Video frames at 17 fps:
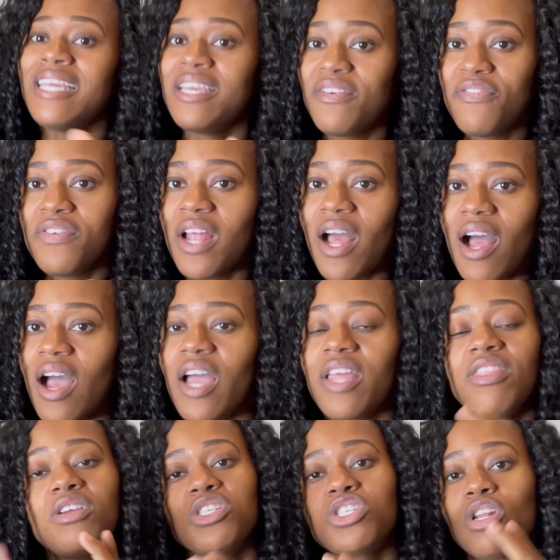if
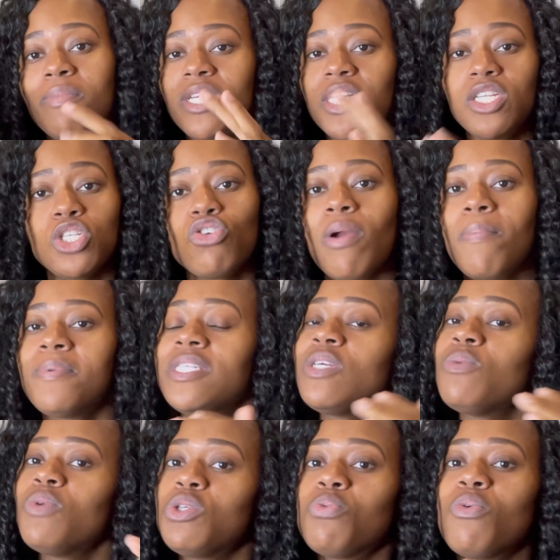not, there's going to be a
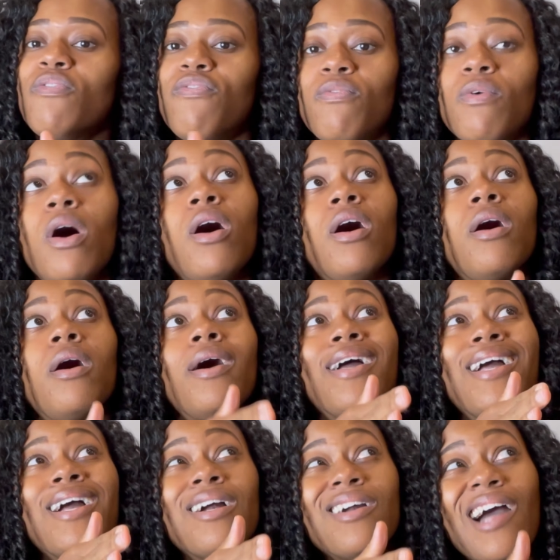discrepancy, which will uh,
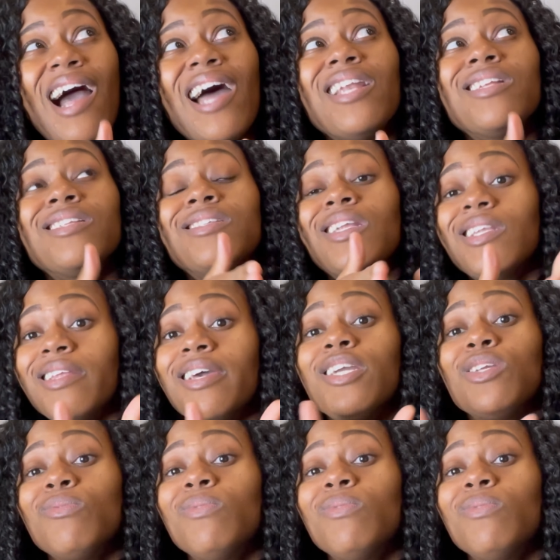kind of delay you